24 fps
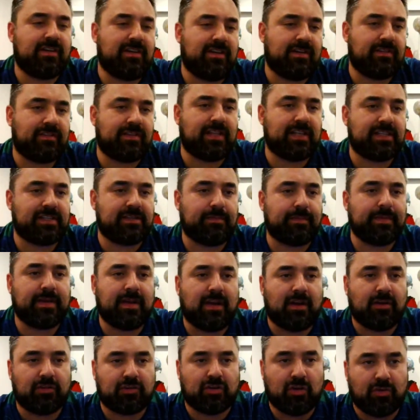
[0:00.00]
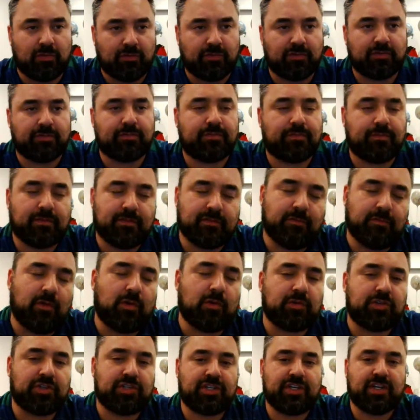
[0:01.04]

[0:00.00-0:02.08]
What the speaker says: I would go with Walsh.